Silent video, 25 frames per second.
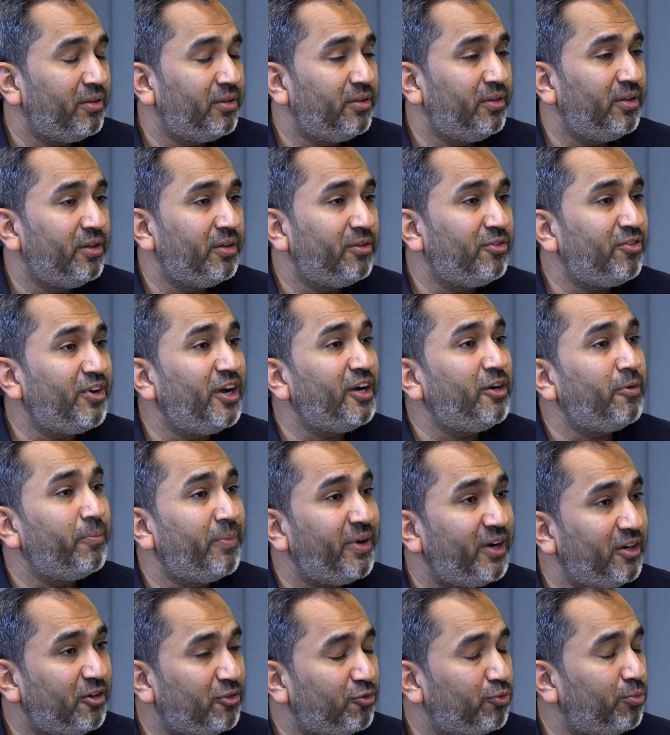the
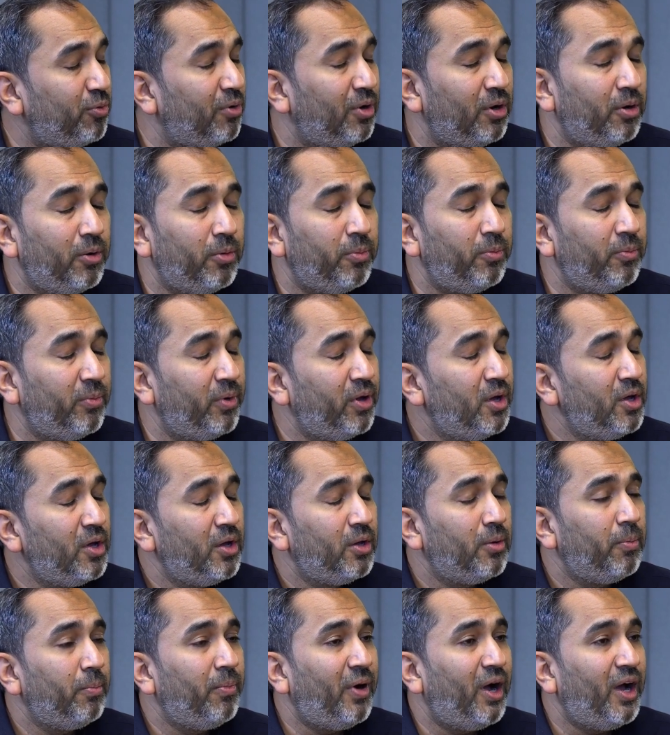statements
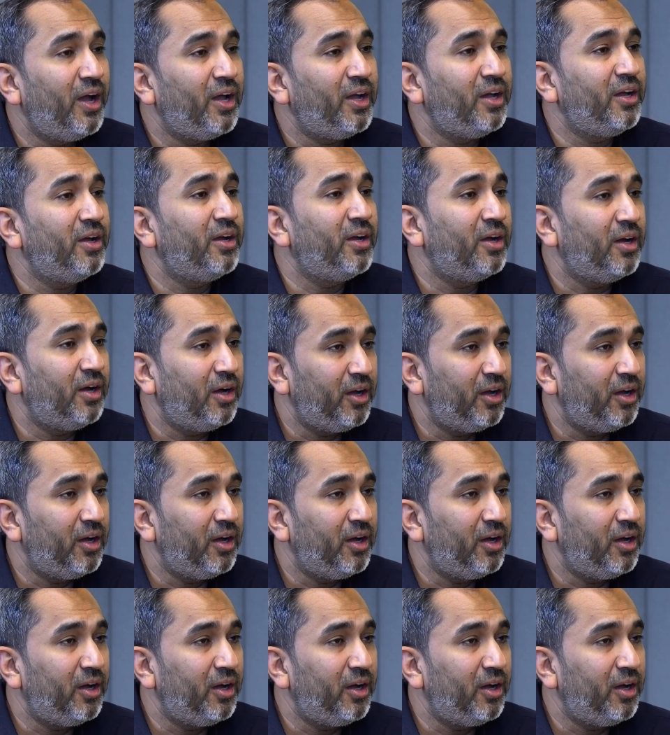by